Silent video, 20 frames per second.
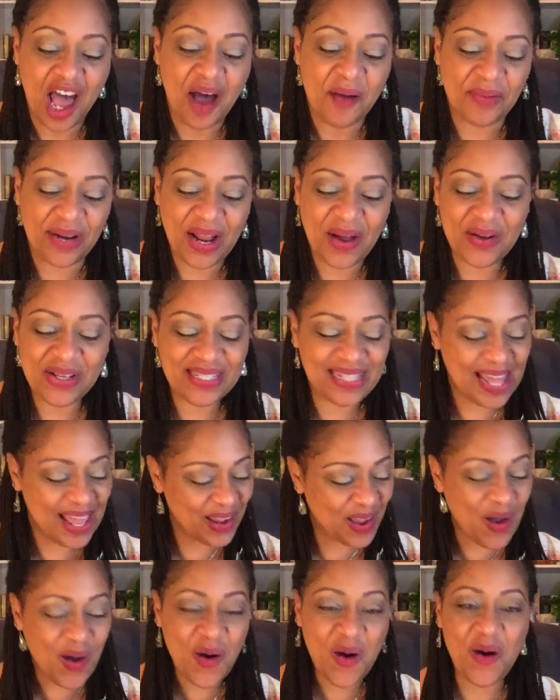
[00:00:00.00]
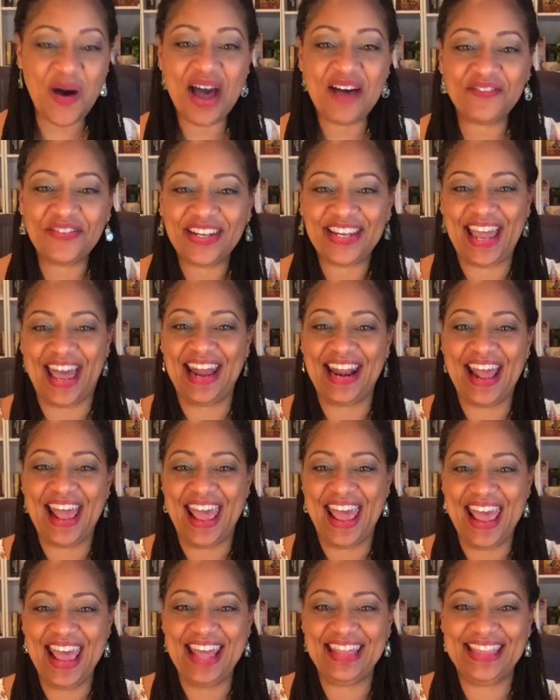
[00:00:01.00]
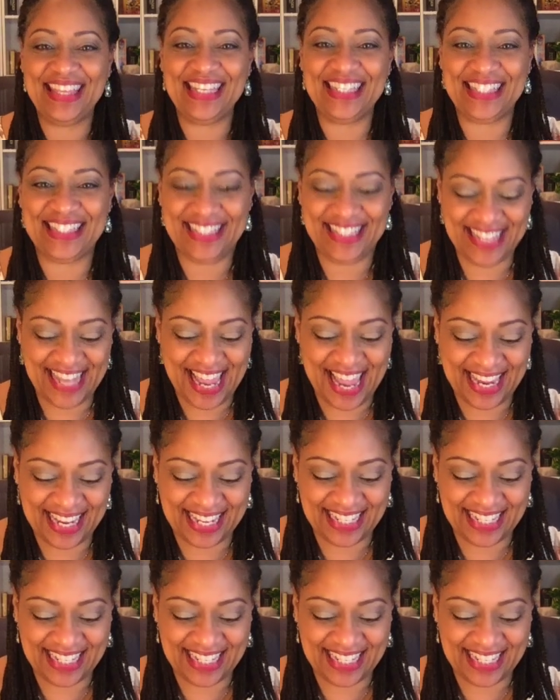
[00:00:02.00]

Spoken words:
But I was like, oh, I forgot I had this deck.